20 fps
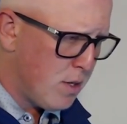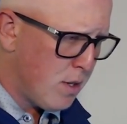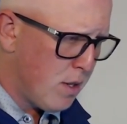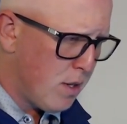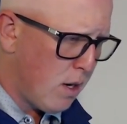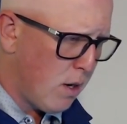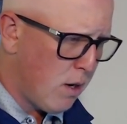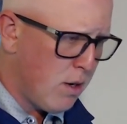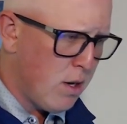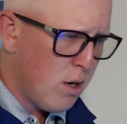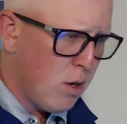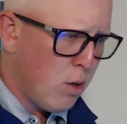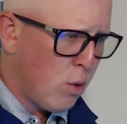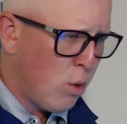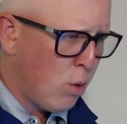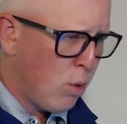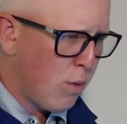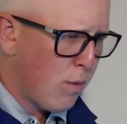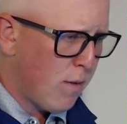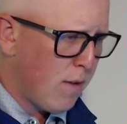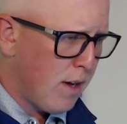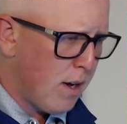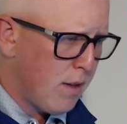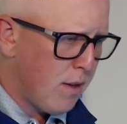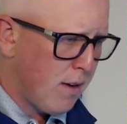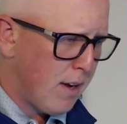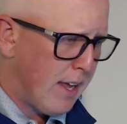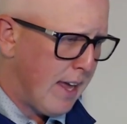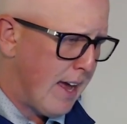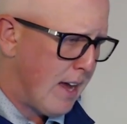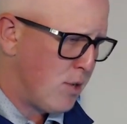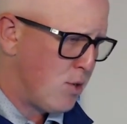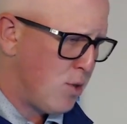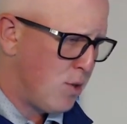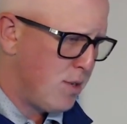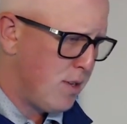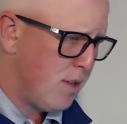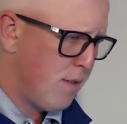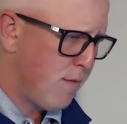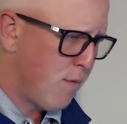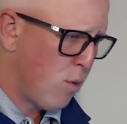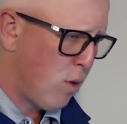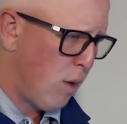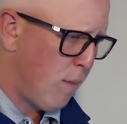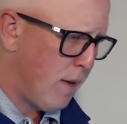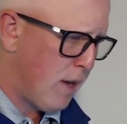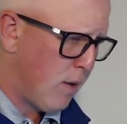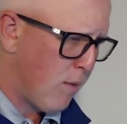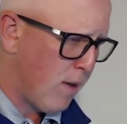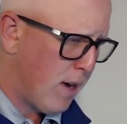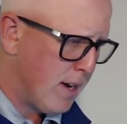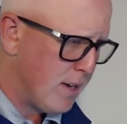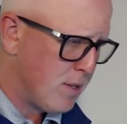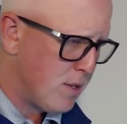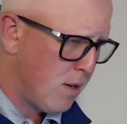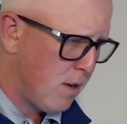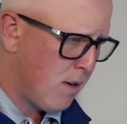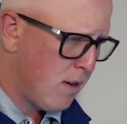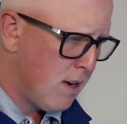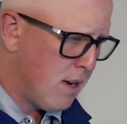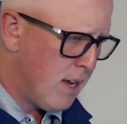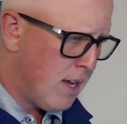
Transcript: there are no other catchers on the 40-man roster.